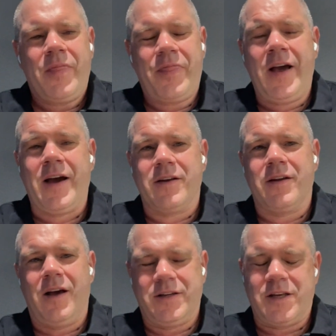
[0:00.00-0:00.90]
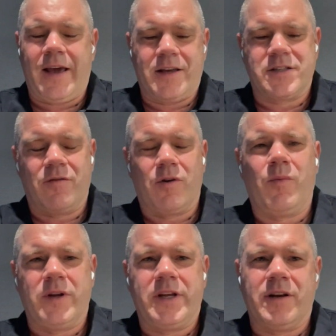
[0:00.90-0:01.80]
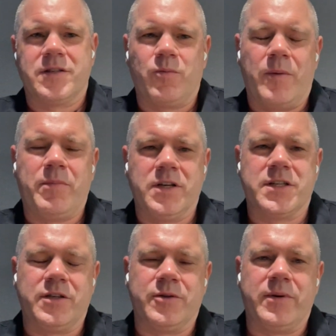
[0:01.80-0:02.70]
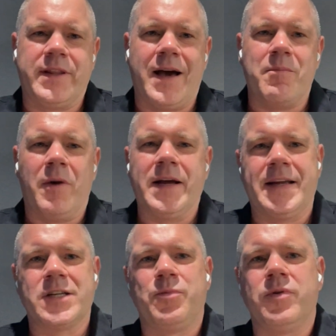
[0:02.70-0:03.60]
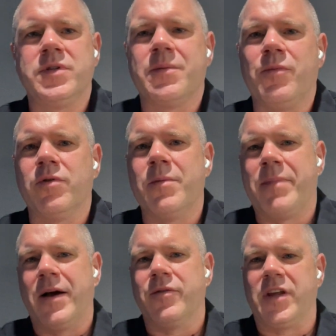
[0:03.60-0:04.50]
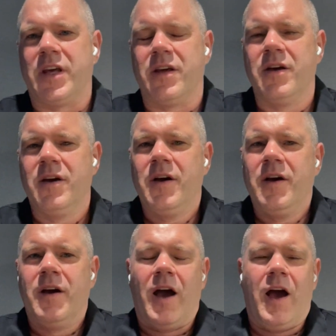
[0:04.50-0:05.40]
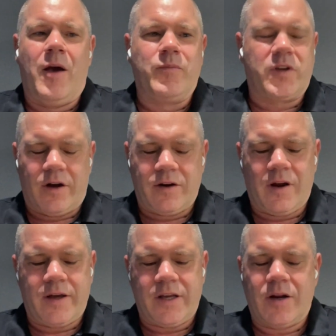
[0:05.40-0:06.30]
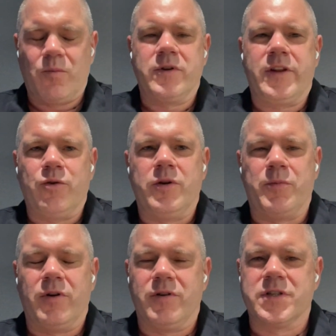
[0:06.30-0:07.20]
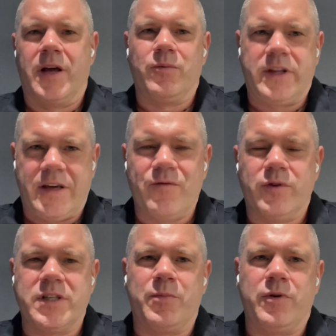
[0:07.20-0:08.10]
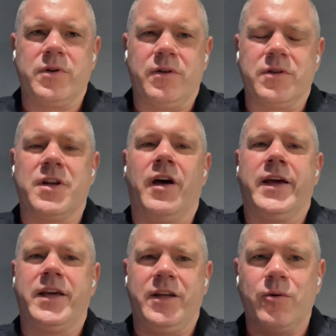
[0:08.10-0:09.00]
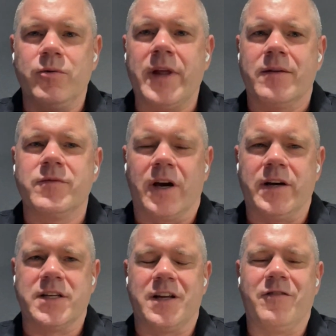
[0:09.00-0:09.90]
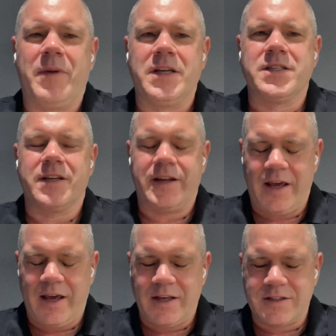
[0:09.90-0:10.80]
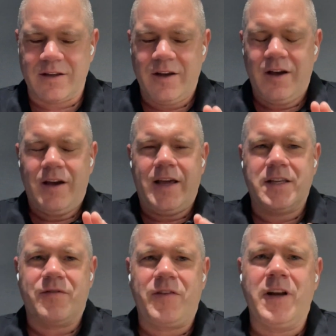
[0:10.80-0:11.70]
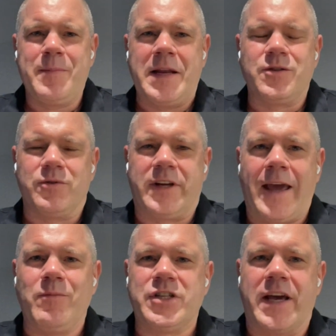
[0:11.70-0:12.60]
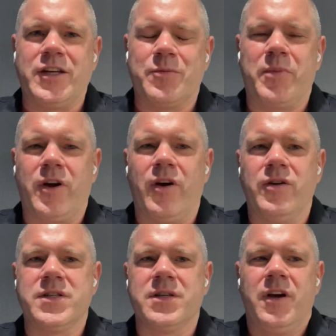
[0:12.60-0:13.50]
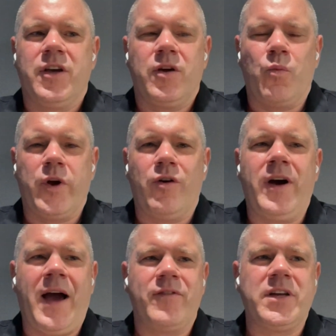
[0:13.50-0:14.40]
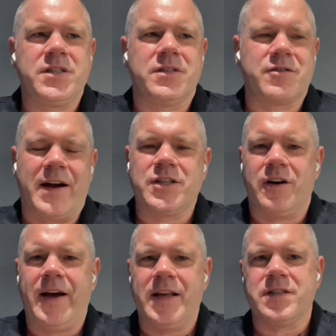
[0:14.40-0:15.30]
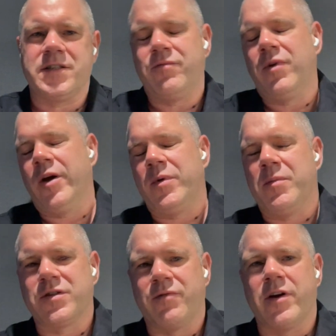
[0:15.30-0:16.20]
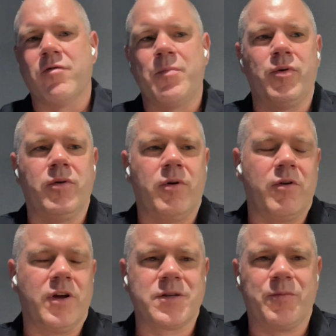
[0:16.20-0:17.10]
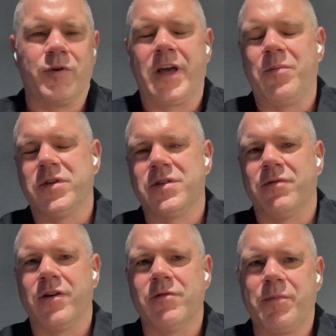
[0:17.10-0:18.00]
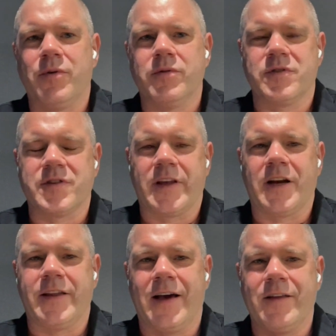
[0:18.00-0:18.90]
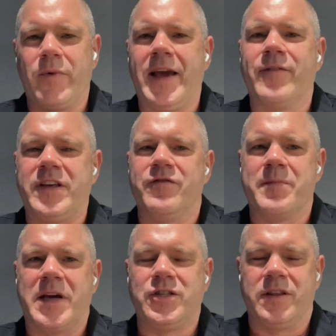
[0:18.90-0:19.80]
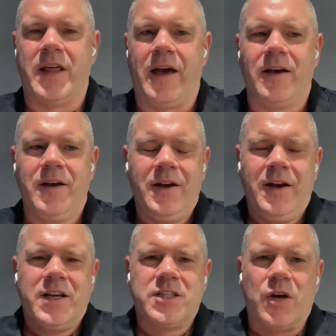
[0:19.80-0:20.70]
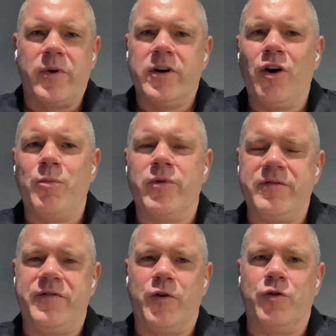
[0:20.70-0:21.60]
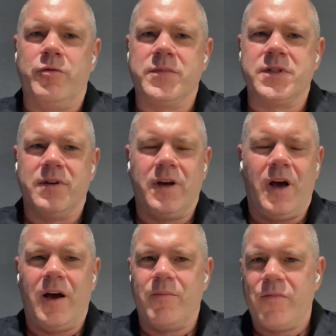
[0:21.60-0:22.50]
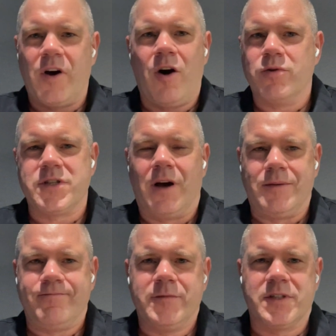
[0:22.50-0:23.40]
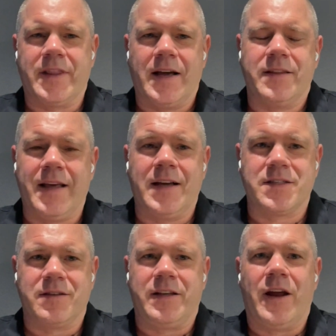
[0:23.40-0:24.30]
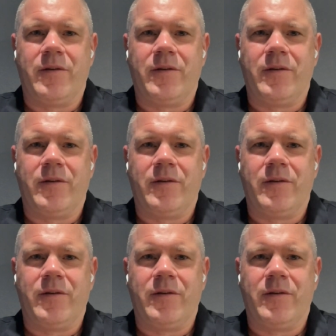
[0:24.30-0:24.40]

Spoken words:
I've got one person doing that. My dashboards are more about the kind of like what the order book looks like, what the invoice book looks like, all that kind of stuff basically is a fundamental game changer, because we're not having to scratch our heads and say, right, we must run a report or ask bookkeeper to run a report or something like that. We have the information there, so we're a lot more informed the whole time. So that's